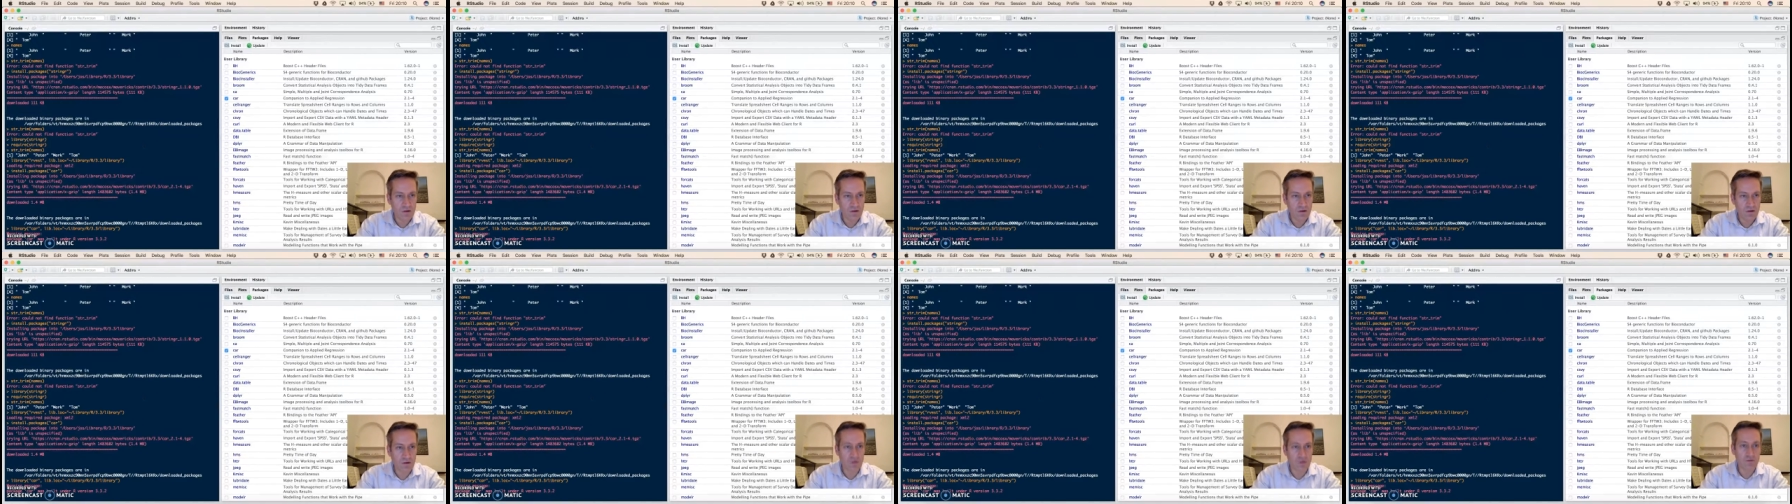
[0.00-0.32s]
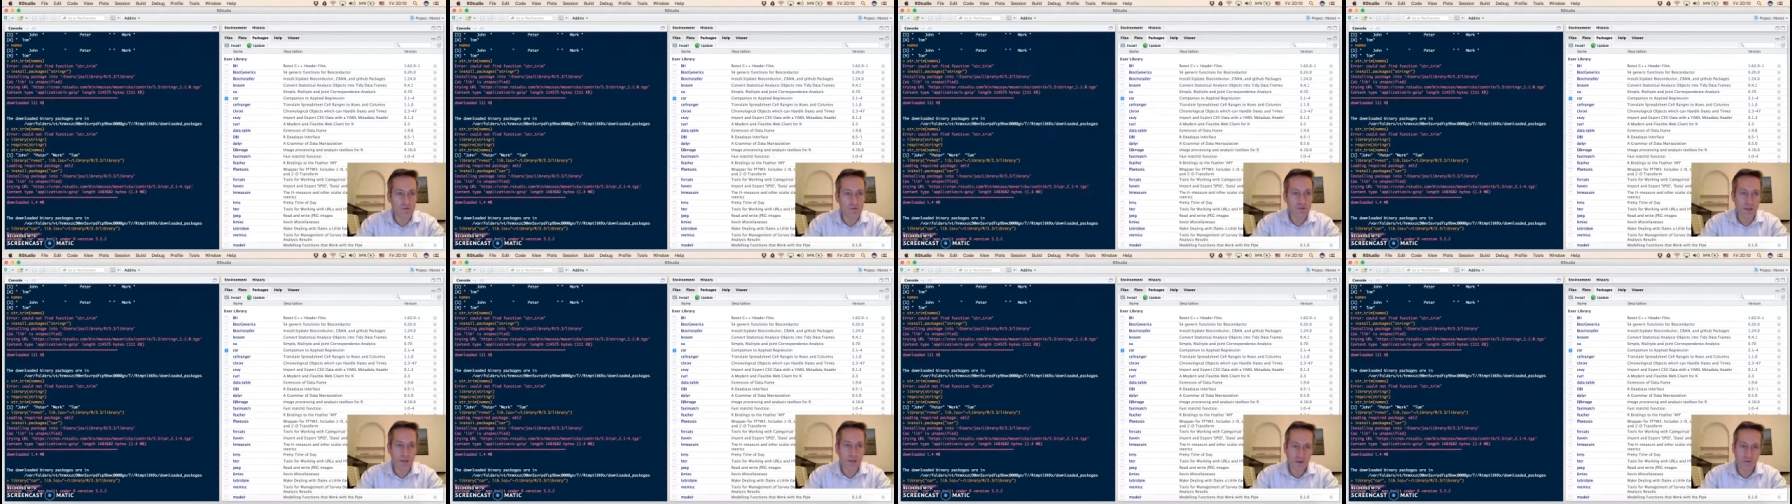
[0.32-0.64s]
on
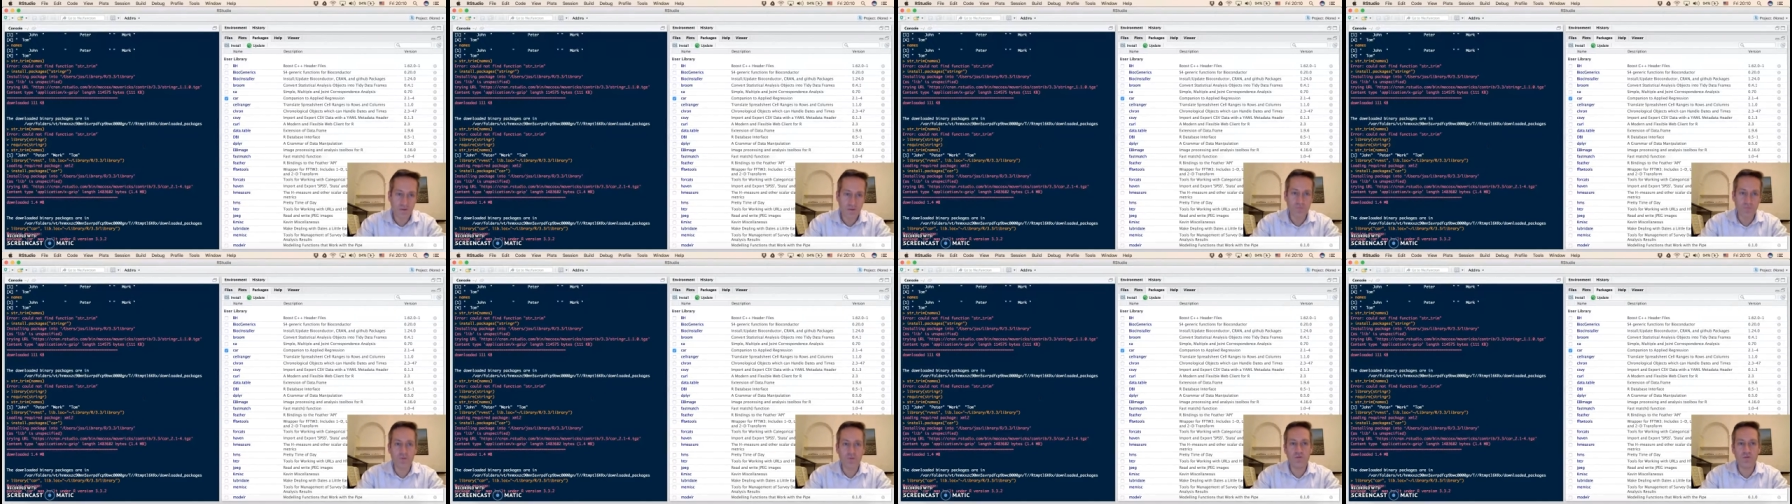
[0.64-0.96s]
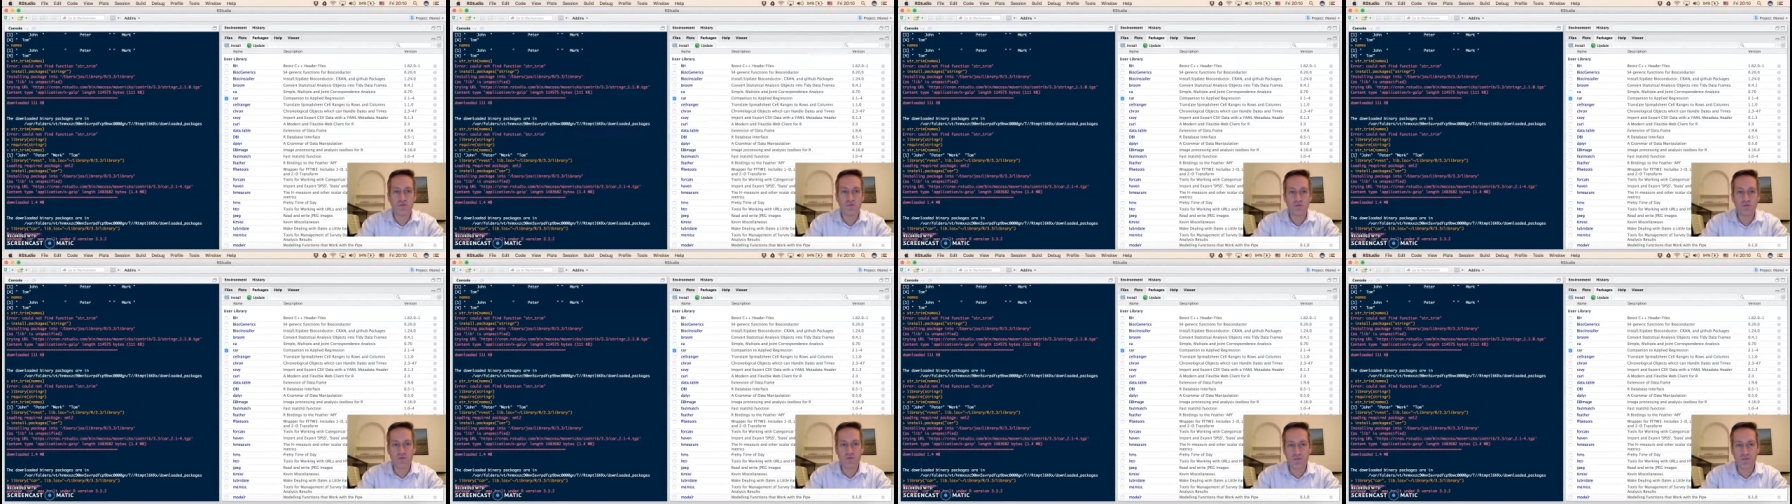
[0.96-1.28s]
this
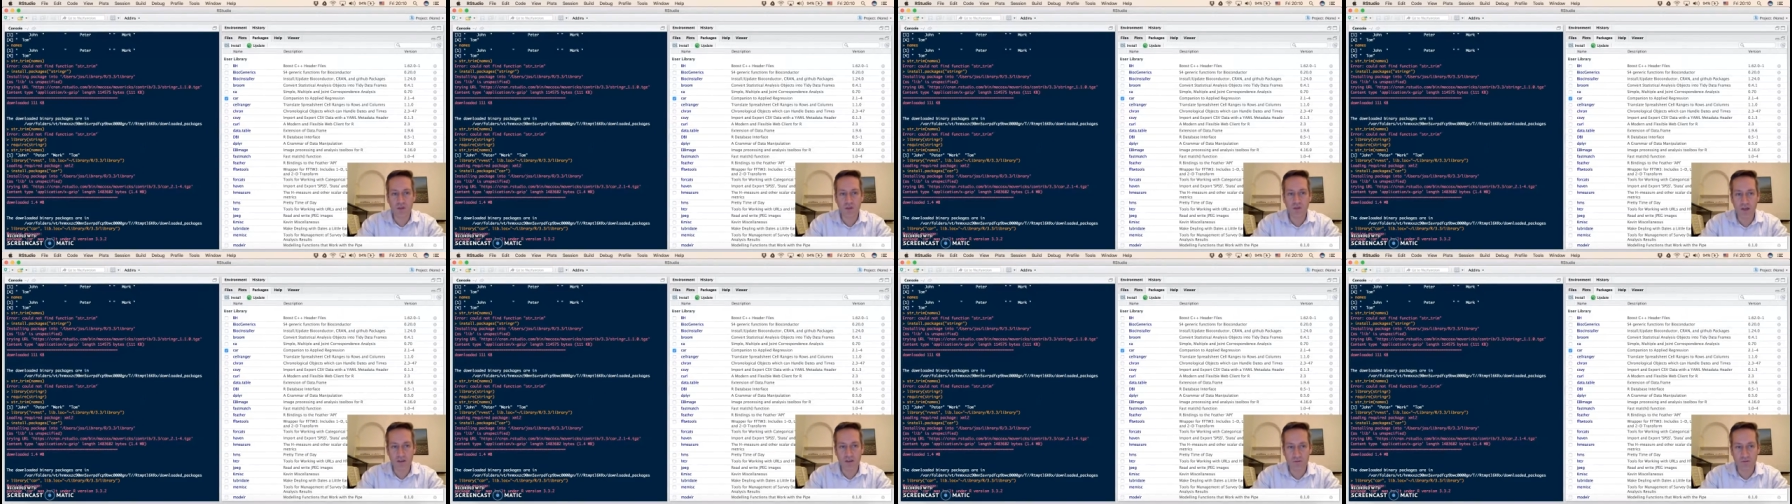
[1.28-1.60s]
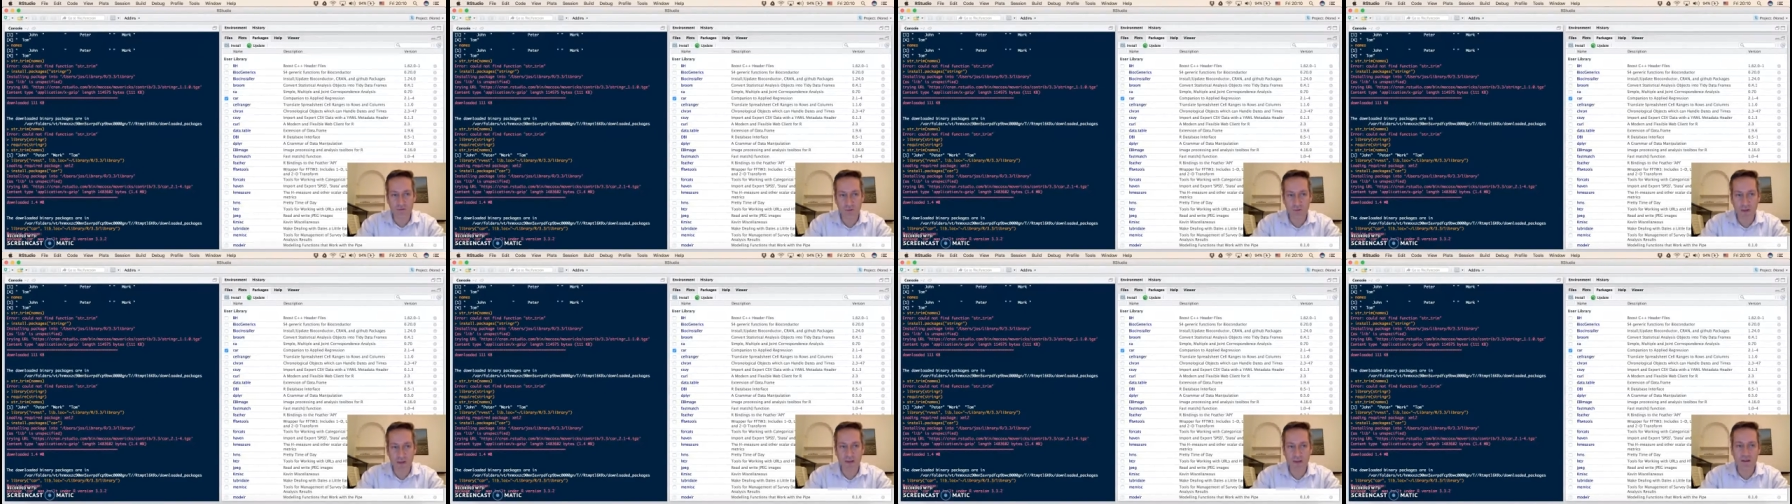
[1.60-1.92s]
computer, so the
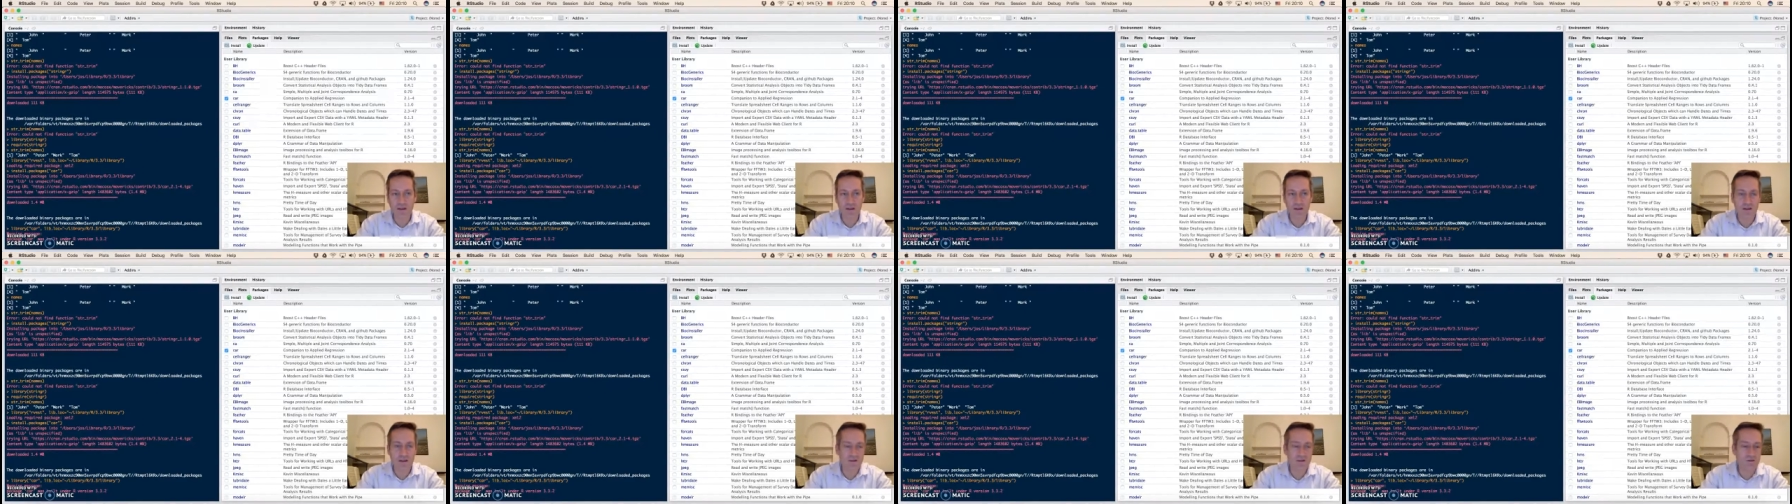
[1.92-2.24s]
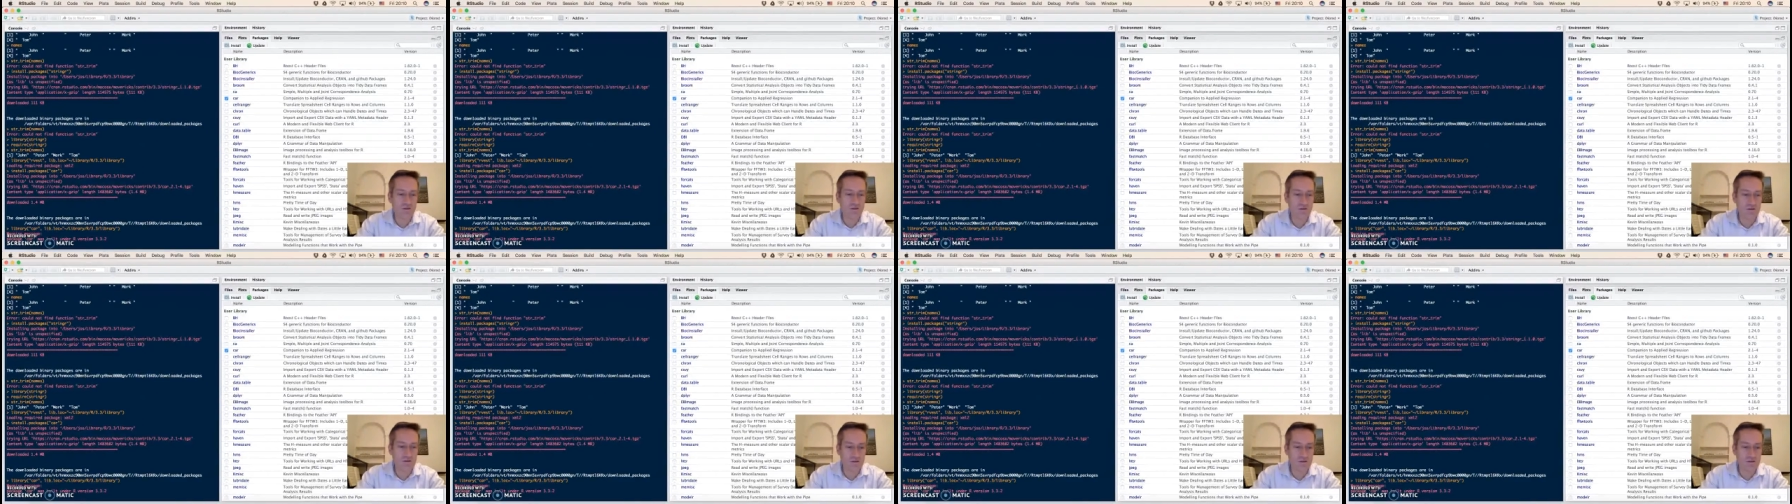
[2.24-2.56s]
way it is
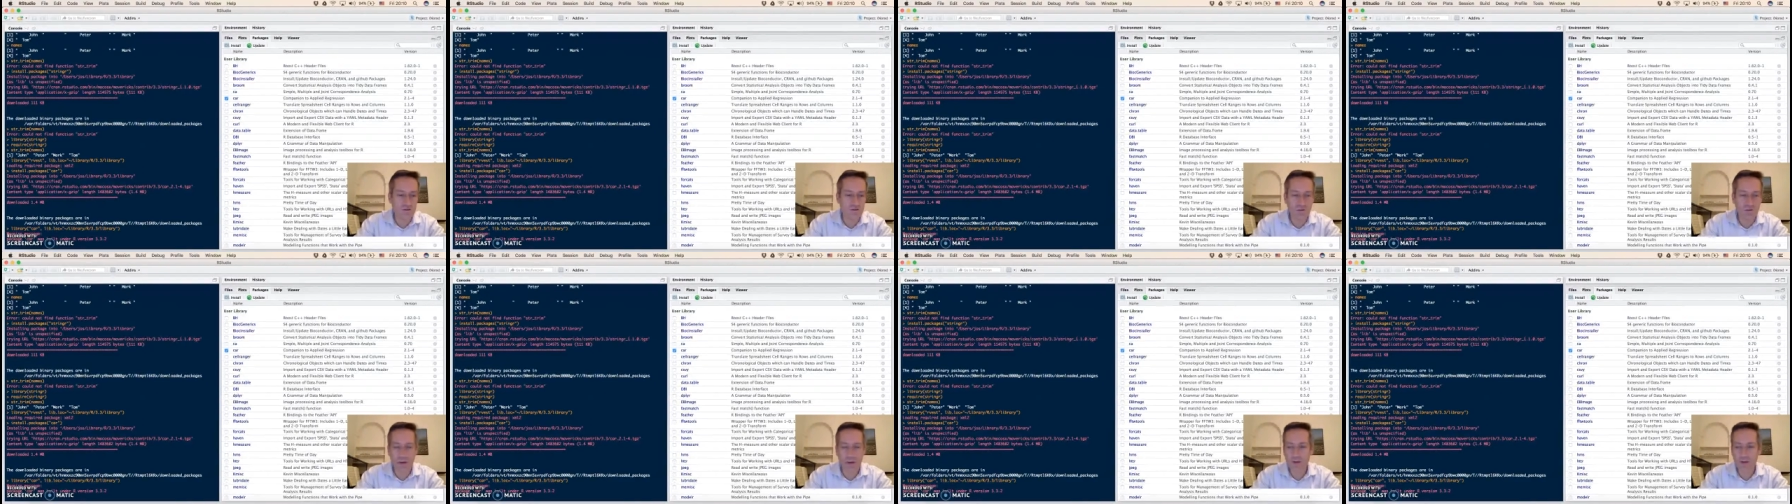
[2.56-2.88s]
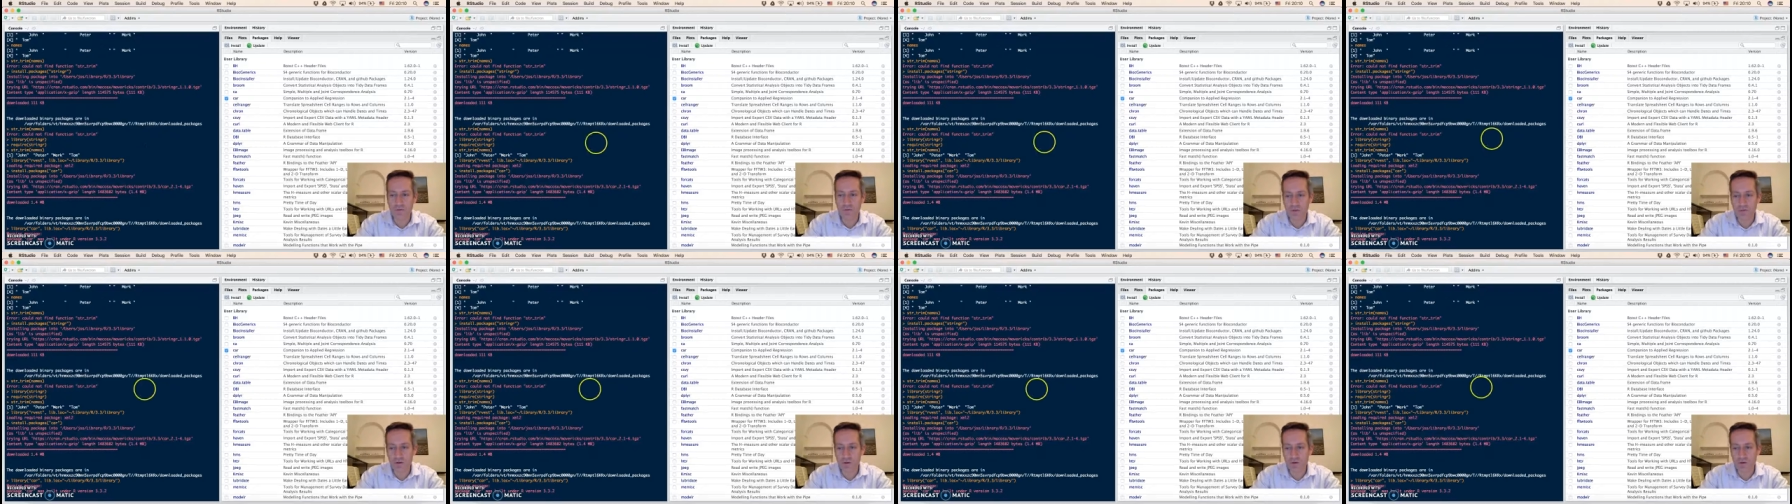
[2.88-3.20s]
installed on my
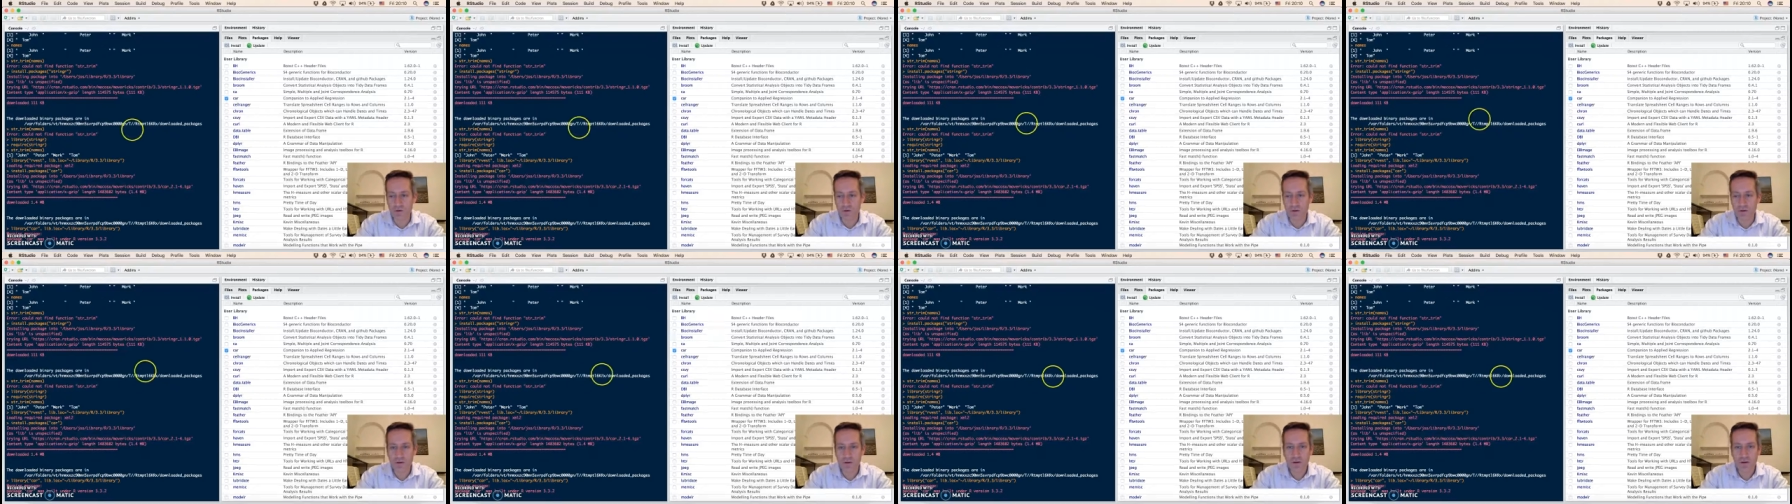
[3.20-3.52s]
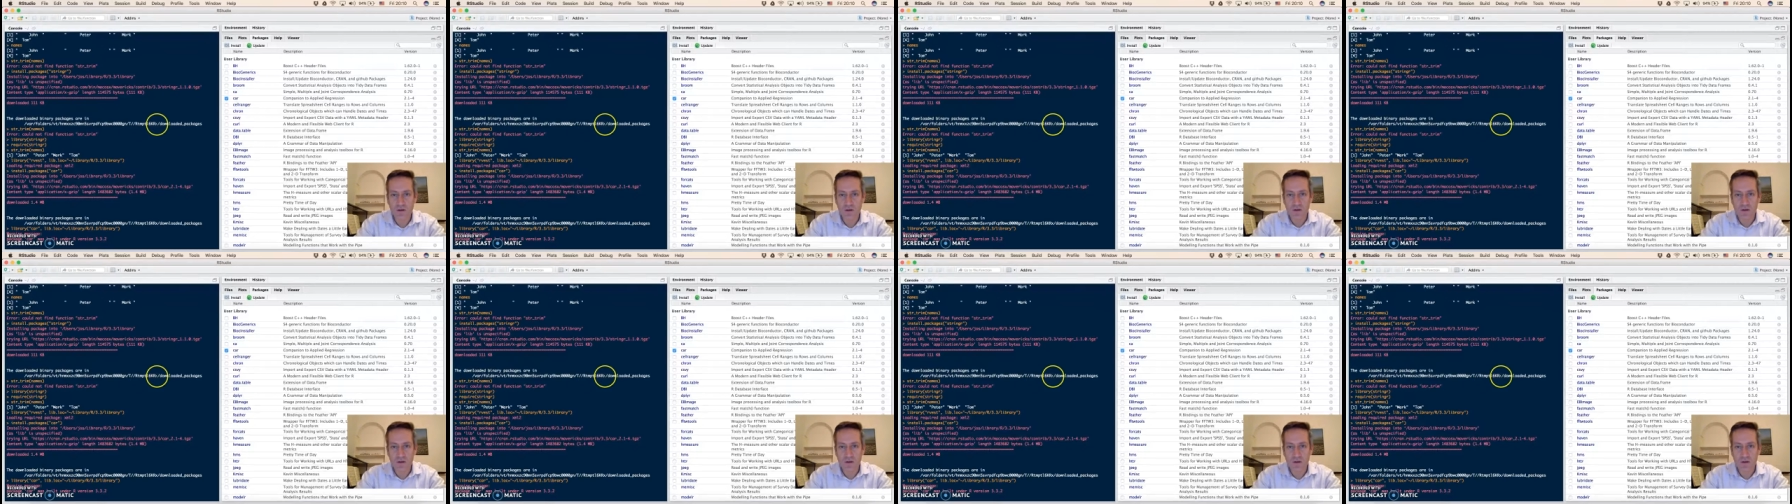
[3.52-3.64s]
computer,